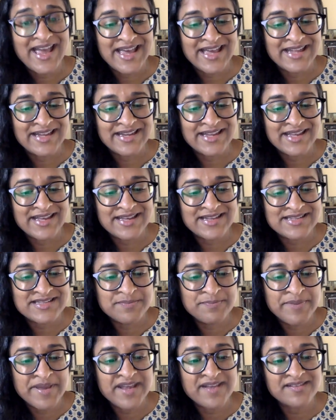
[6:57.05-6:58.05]
And
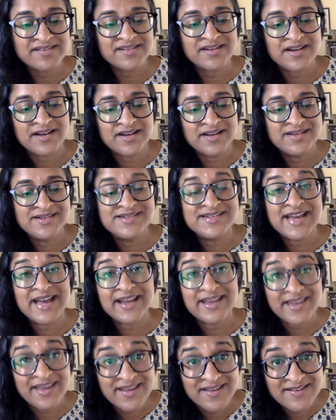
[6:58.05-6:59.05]
it's based
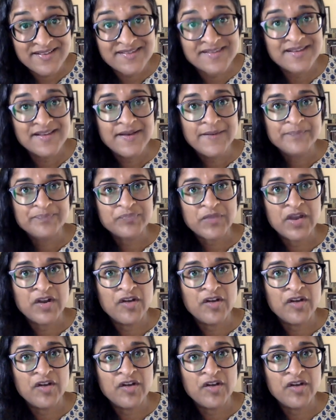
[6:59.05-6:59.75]
on decades